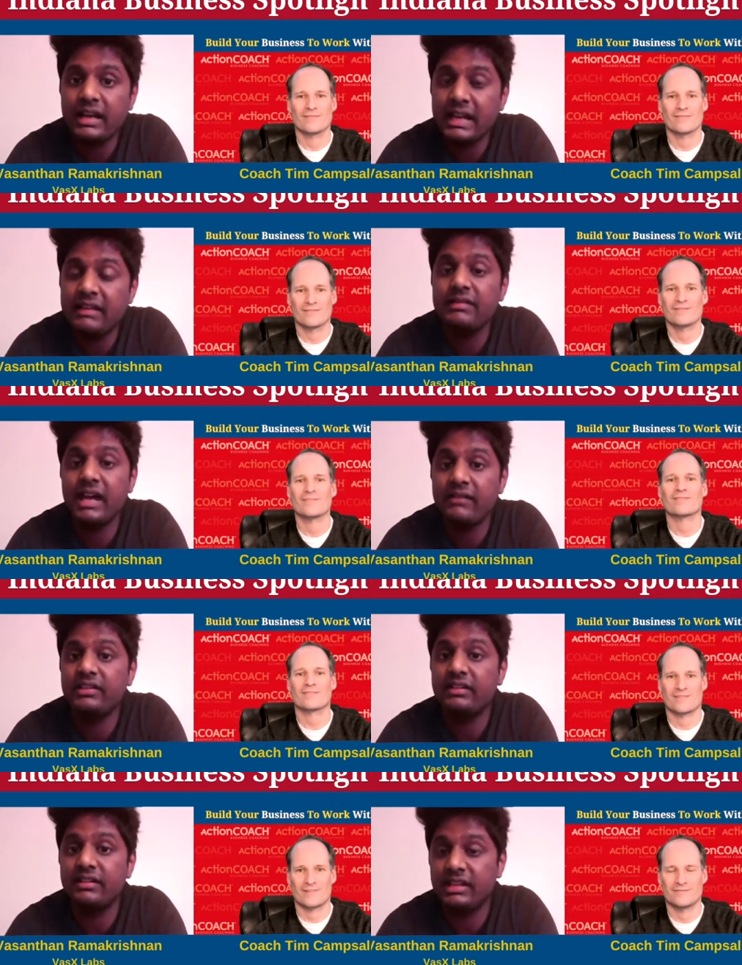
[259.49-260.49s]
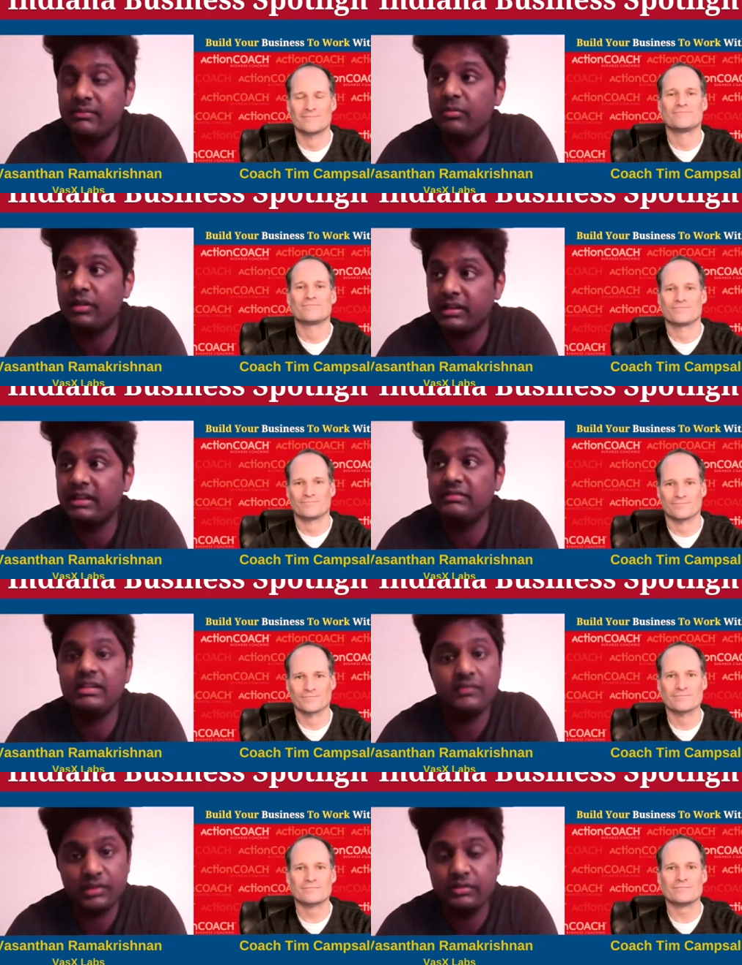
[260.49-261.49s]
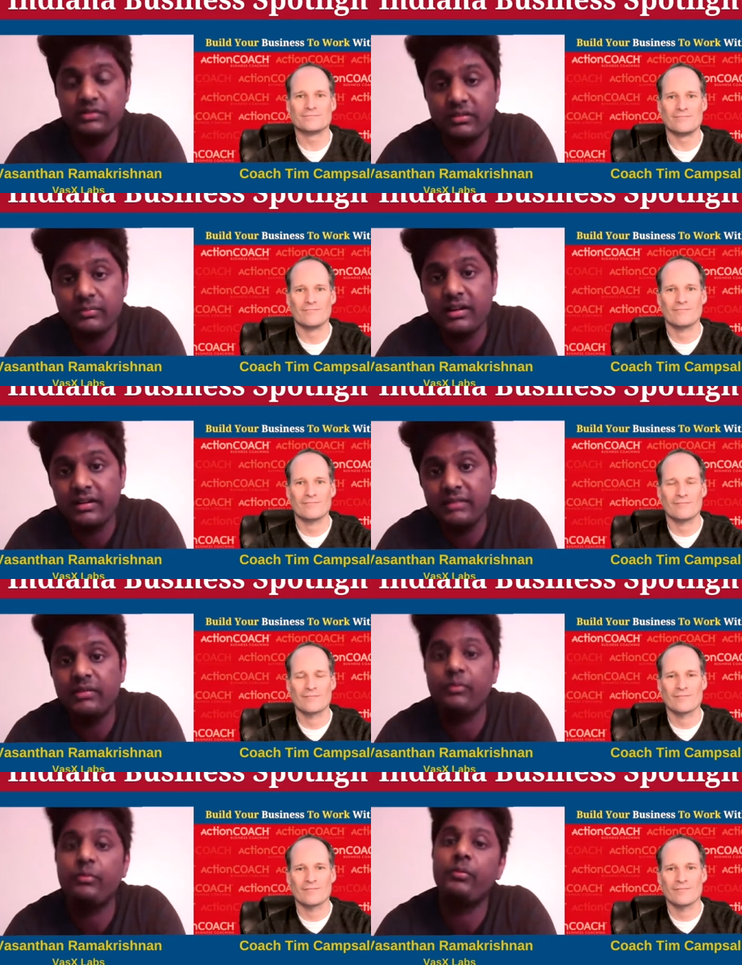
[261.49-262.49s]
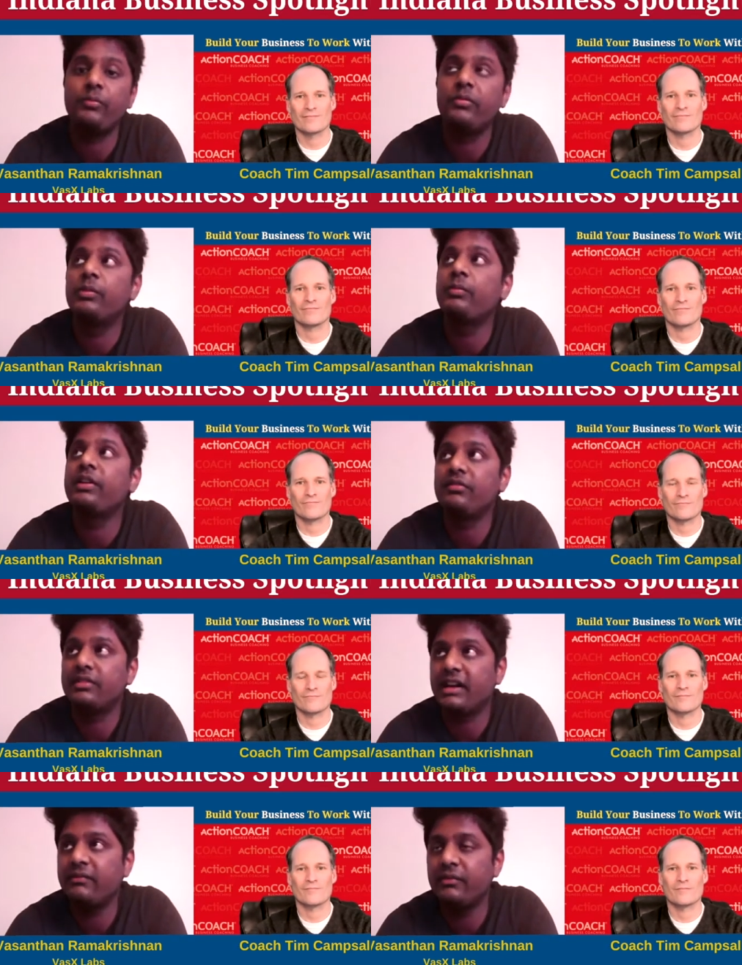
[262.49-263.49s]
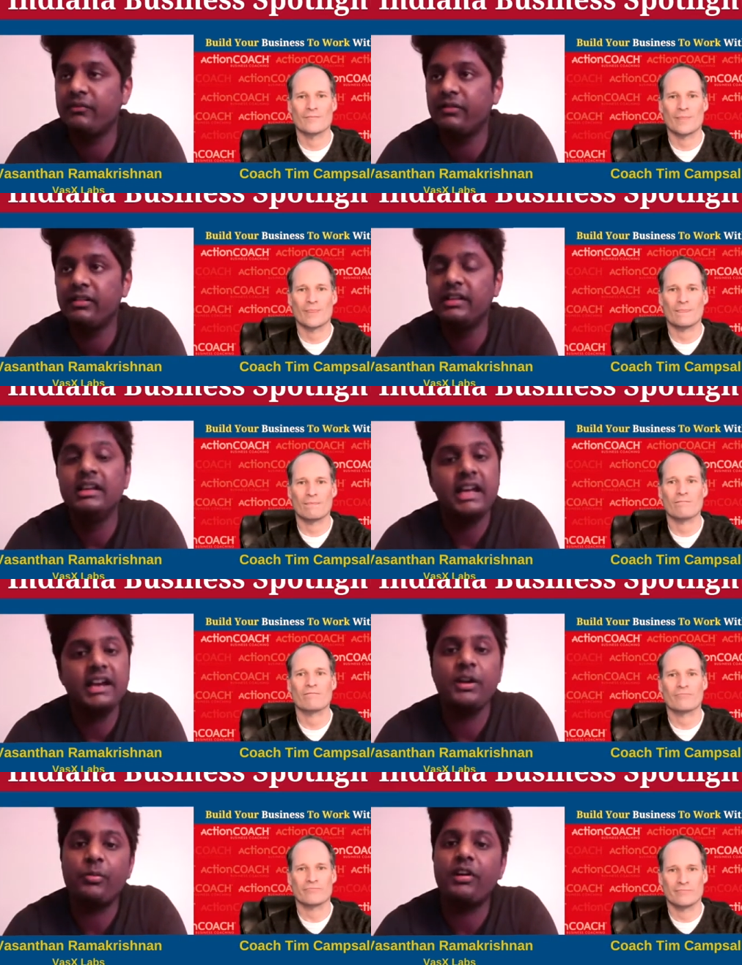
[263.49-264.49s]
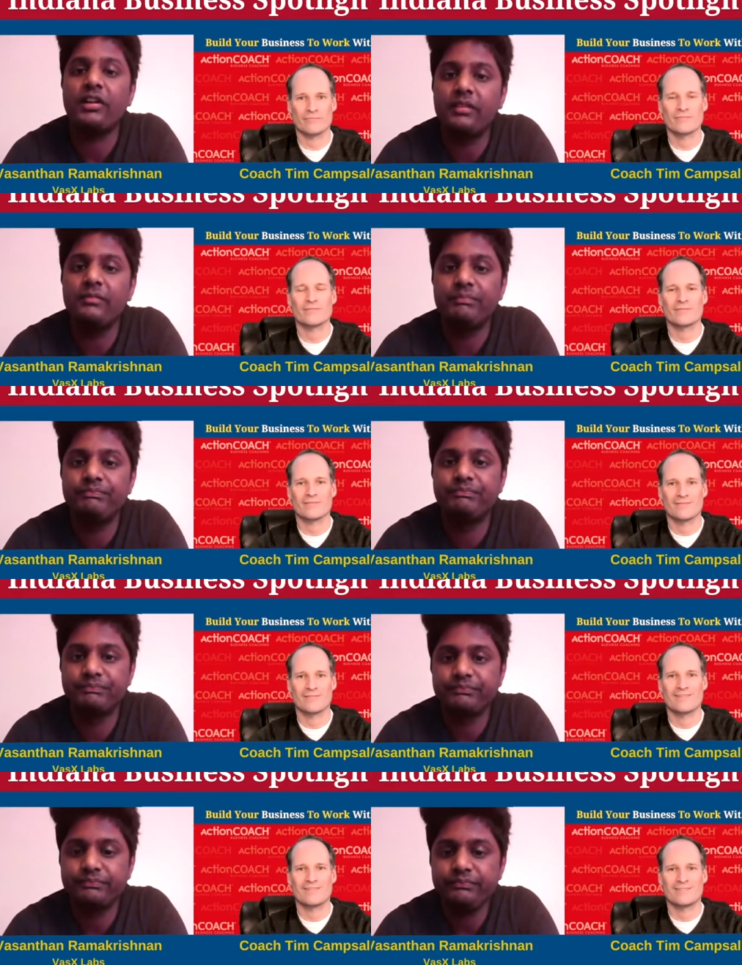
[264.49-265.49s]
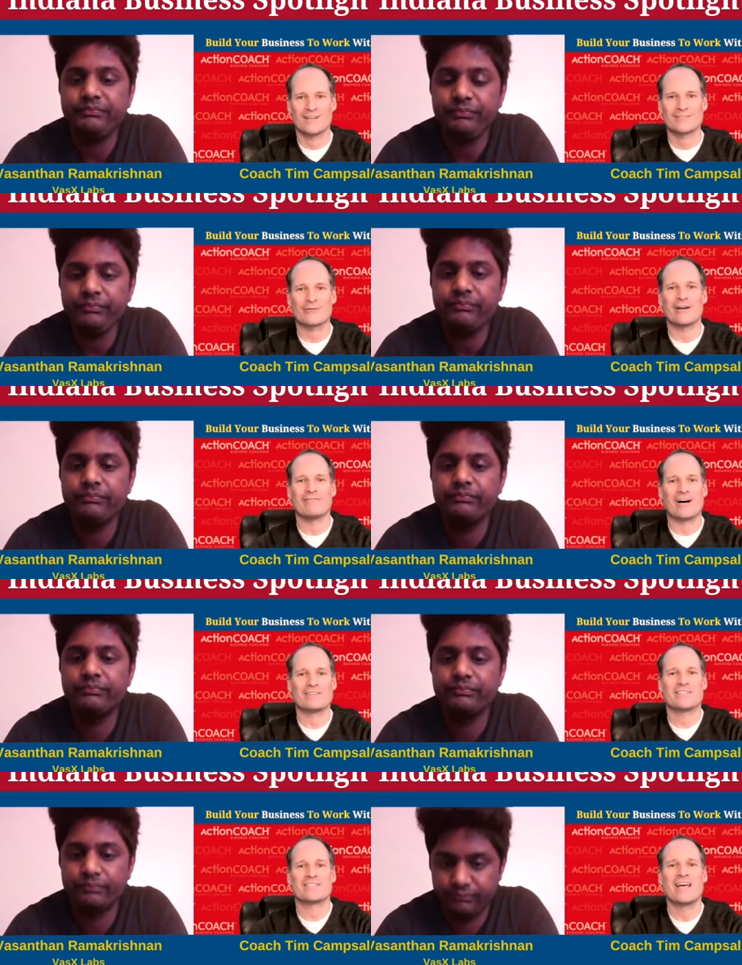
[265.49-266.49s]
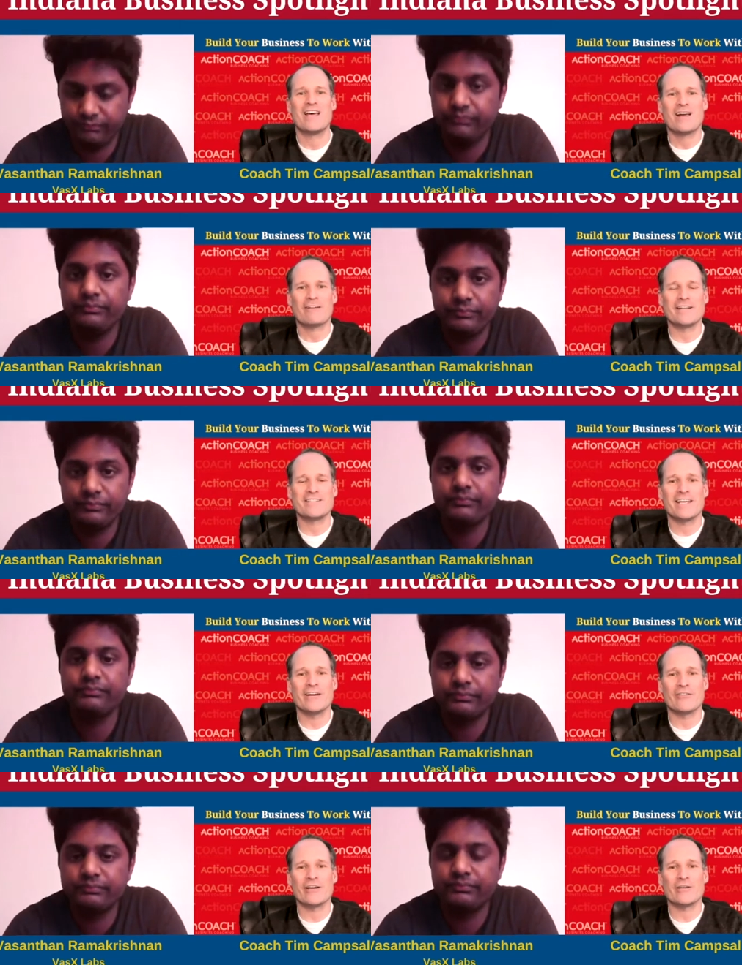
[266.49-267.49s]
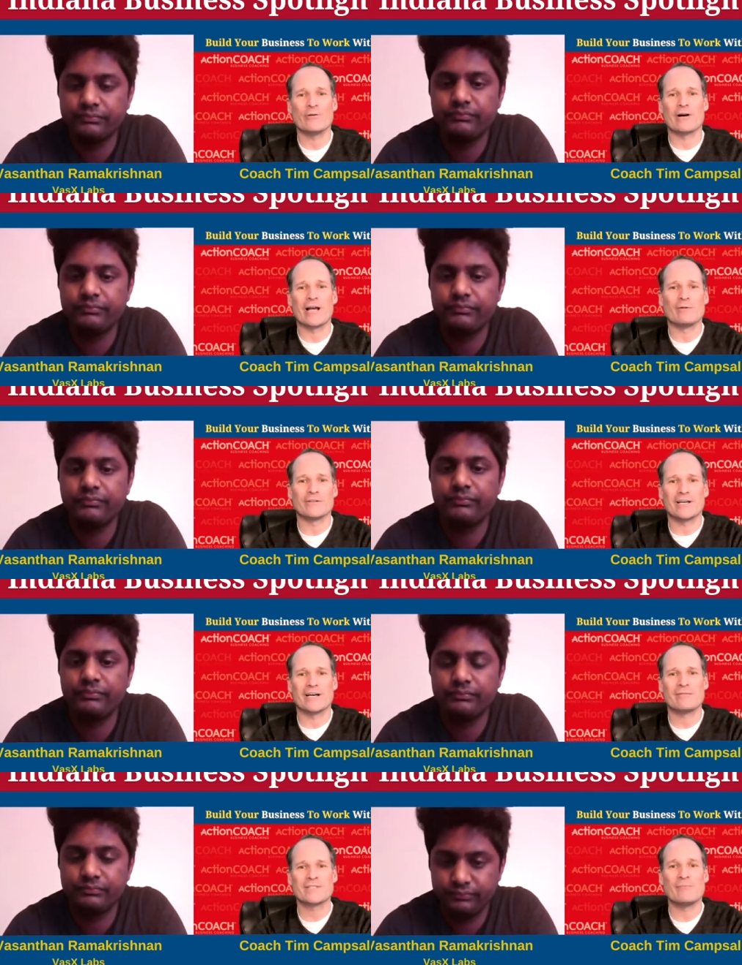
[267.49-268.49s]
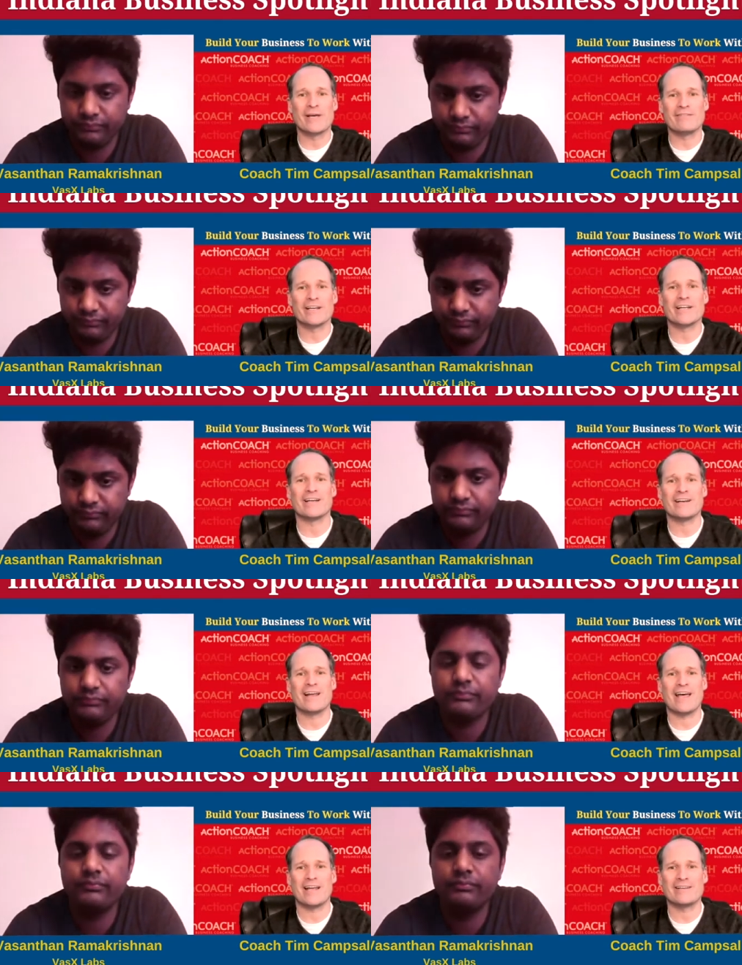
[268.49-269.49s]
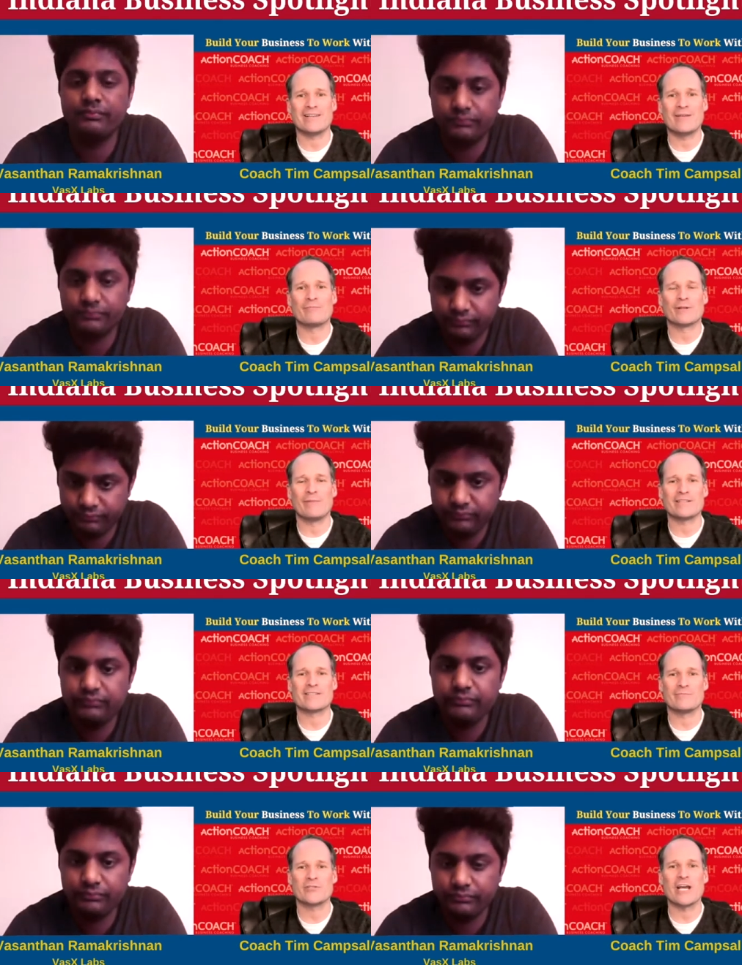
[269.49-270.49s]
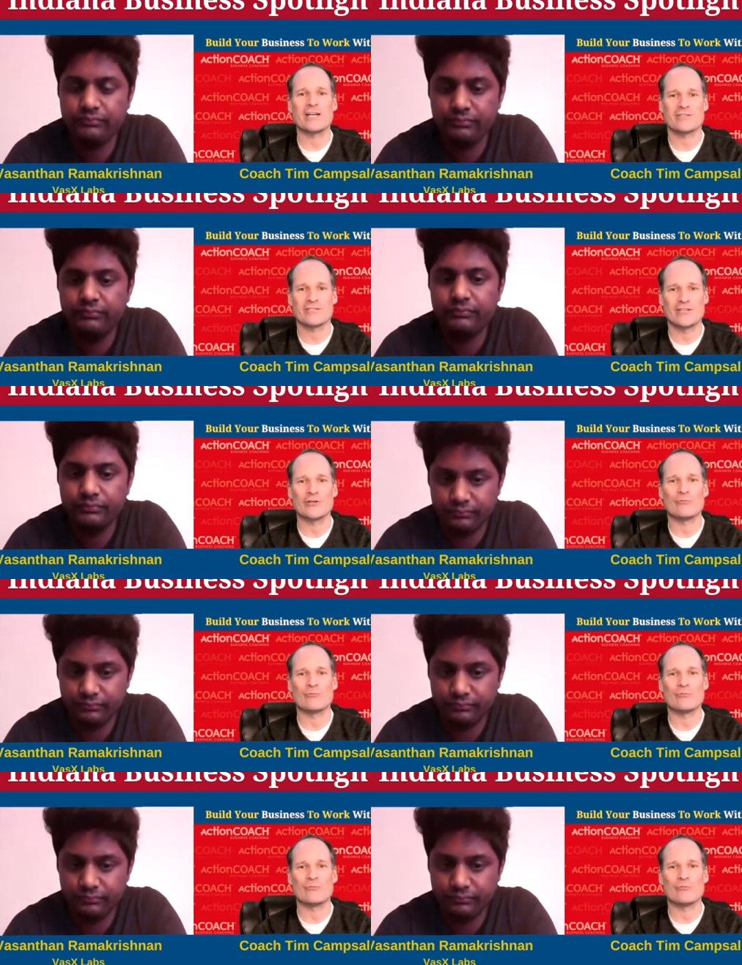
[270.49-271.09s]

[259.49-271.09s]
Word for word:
Speaker 1: and having the team working, even though it's a smaller team than what we used to have before, it kind of worked out.
Speaker 2: That's great, Vas. It's great to hear that you were able to, to pivot and, and implement some changes in your